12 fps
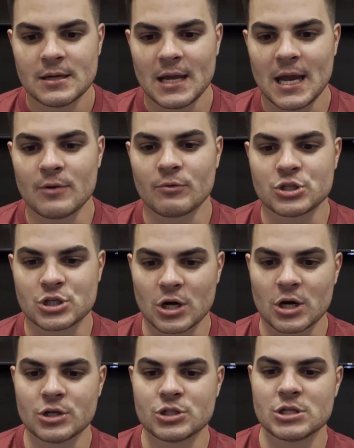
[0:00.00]
and
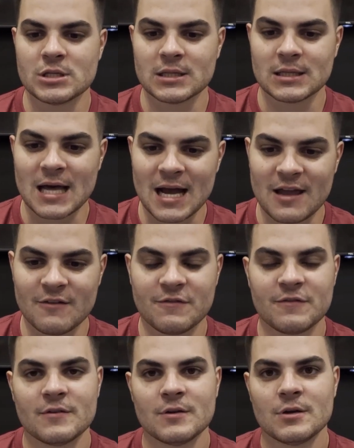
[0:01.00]
return to
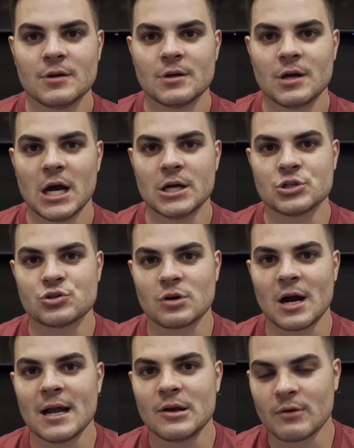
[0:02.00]
life on
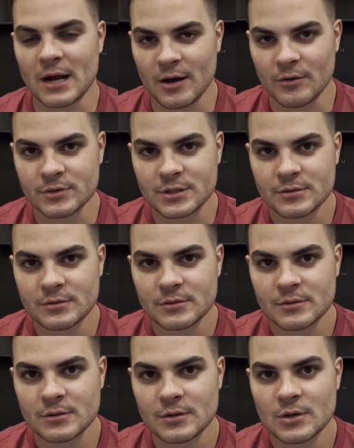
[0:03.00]
dry ground
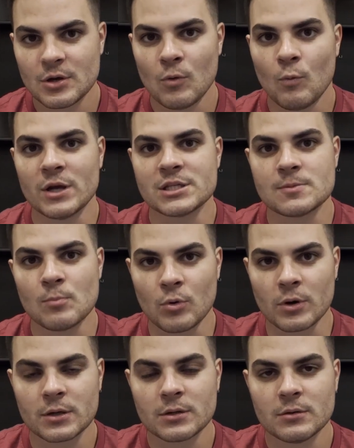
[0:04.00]
once more.